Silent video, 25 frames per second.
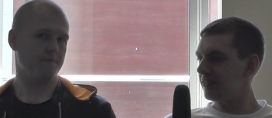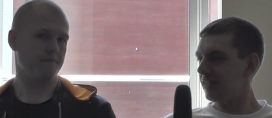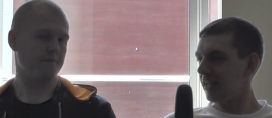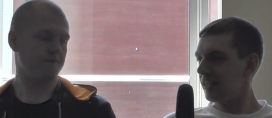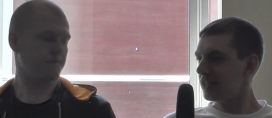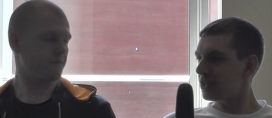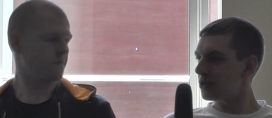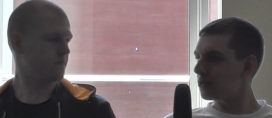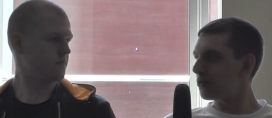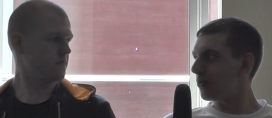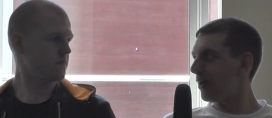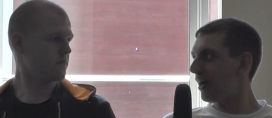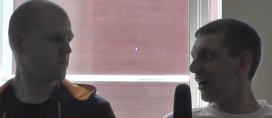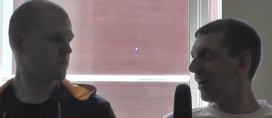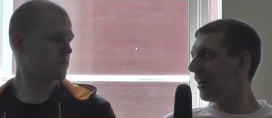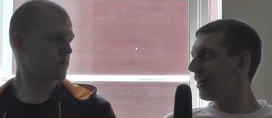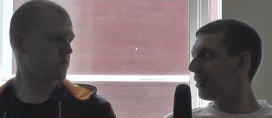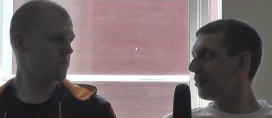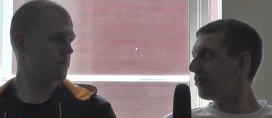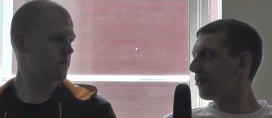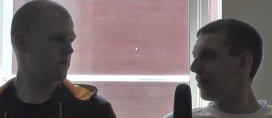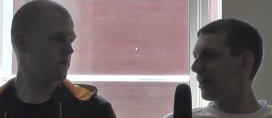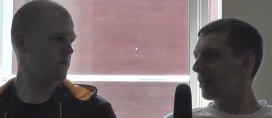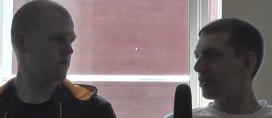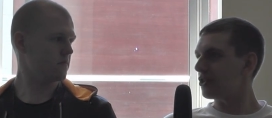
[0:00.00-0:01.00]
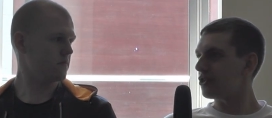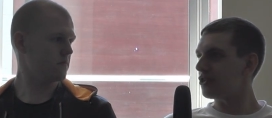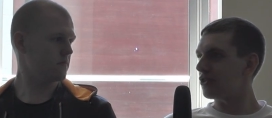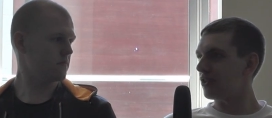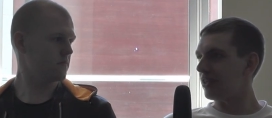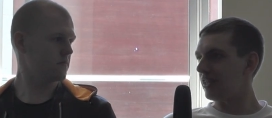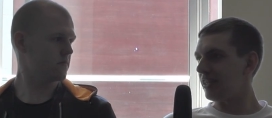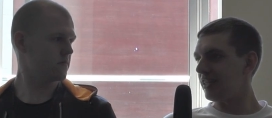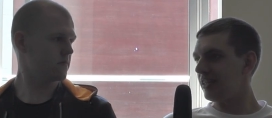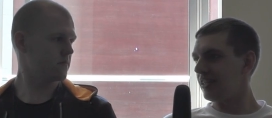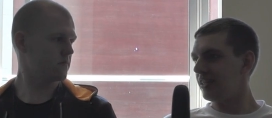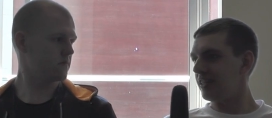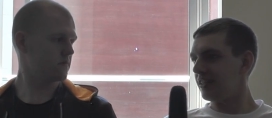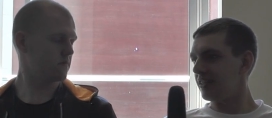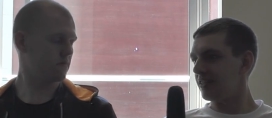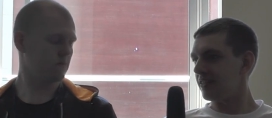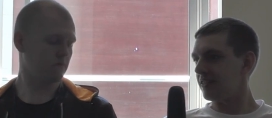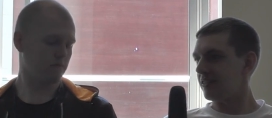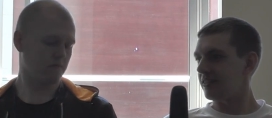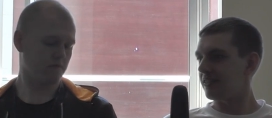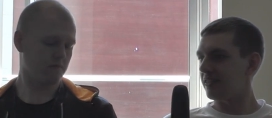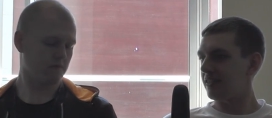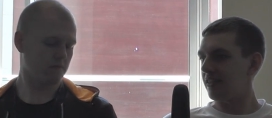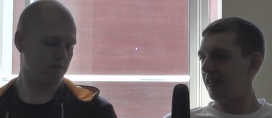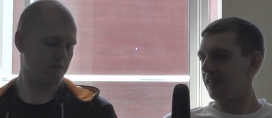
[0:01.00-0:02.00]
Speaker 1: that's why you
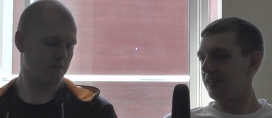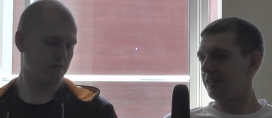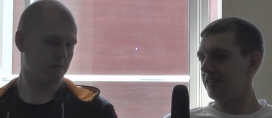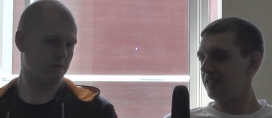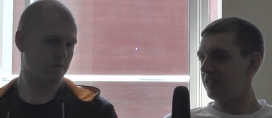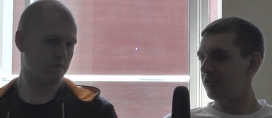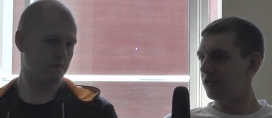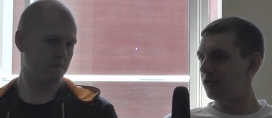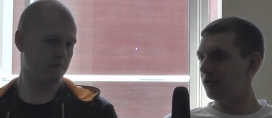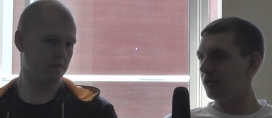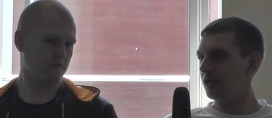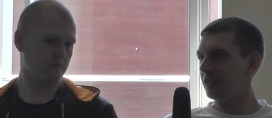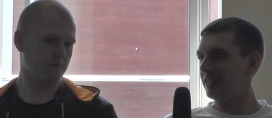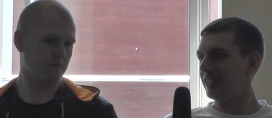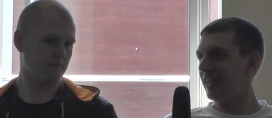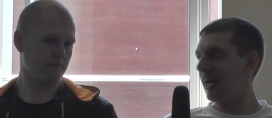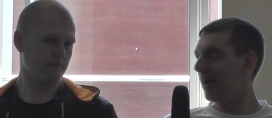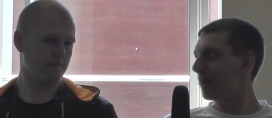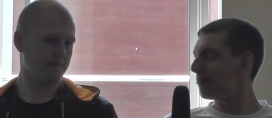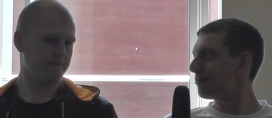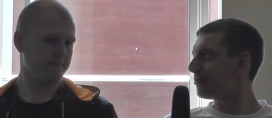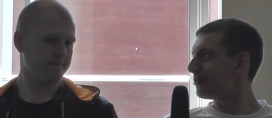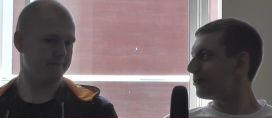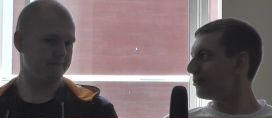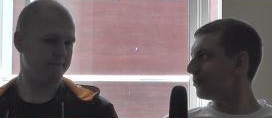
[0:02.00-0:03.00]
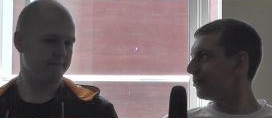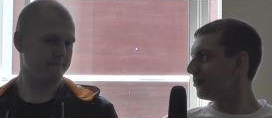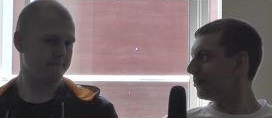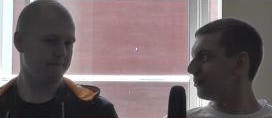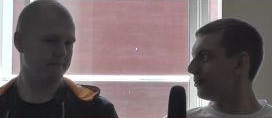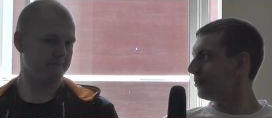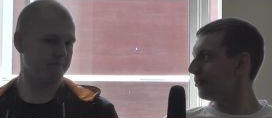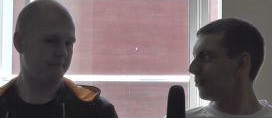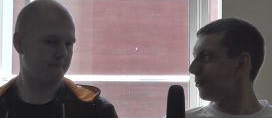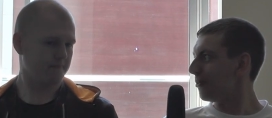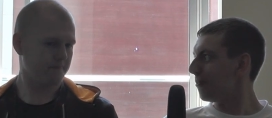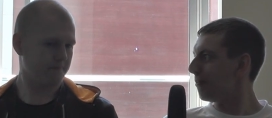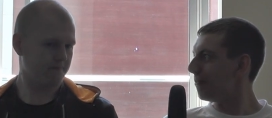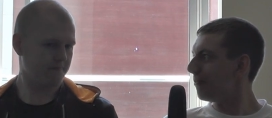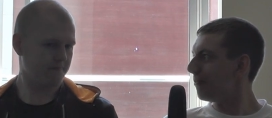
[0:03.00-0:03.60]
actually started to adapt to your